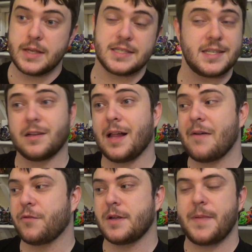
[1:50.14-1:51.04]
It's still
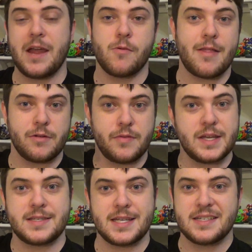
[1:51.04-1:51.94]
up for debate whether
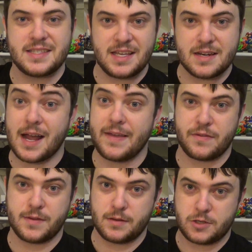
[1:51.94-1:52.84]
this is the
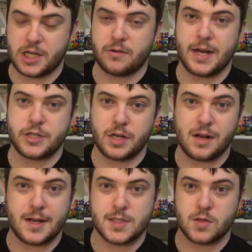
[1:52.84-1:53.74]
9th
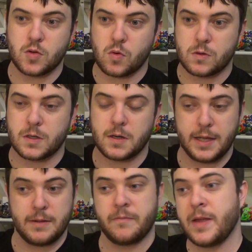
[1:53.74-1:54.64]
generation console
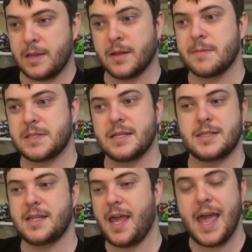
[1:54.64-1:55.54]
or it lumps
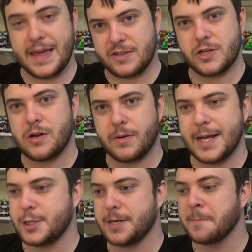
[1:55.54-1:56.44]
into the 8th
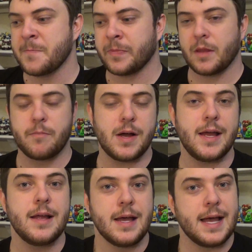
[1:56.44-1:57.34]
generation.
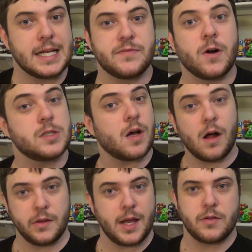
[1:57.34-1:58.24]
But as far as
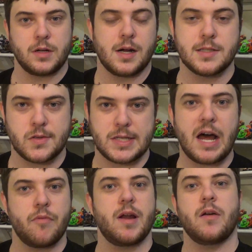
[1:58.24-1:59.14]
all the other consoles
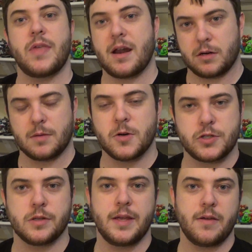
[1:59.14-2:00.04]
out there that are
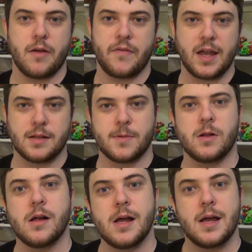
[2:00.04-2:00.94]
commercially
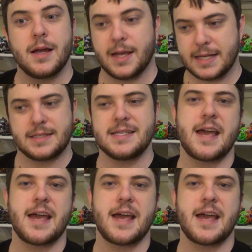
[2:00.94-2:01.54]
available, it's